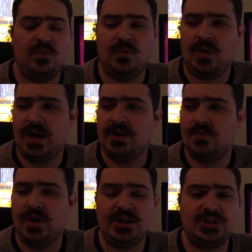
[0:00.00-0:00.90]

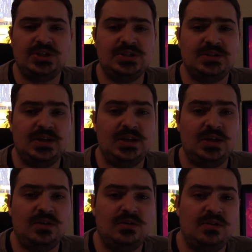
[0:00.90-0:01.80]
why is she
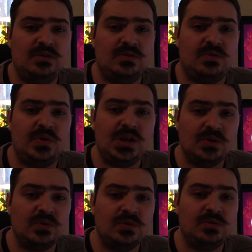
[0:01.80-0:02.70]
sending her
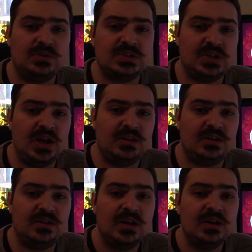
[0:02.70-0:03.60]
3-year-old son
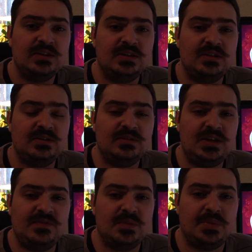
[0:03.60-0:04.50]
to
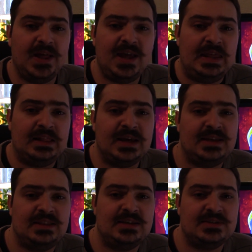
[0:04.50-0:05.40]
leave the planet like
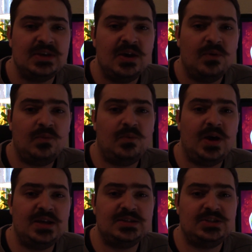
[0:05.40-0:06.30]
this?
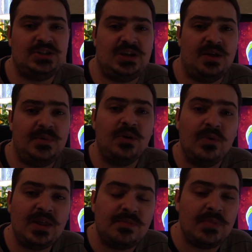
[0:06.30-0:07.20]
Why isn't she coming
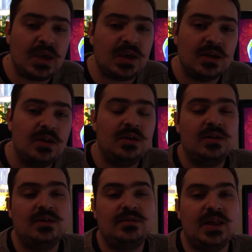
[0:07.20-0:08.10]
with me?
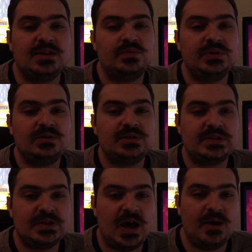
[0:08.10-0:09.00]
That's when
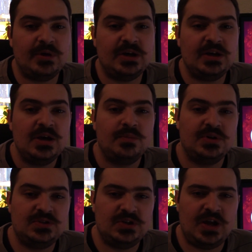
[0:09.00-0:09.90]
Kasaba
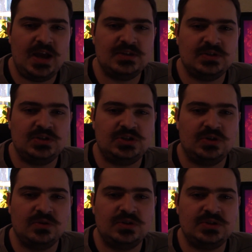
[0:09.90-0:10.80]
puts her hands on his
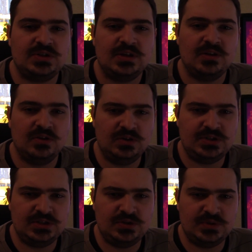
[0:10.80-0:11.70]
shoulders,
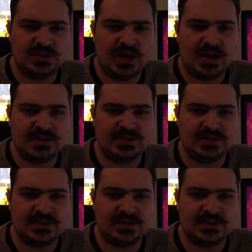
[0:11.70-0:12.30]
looks into his eyes, and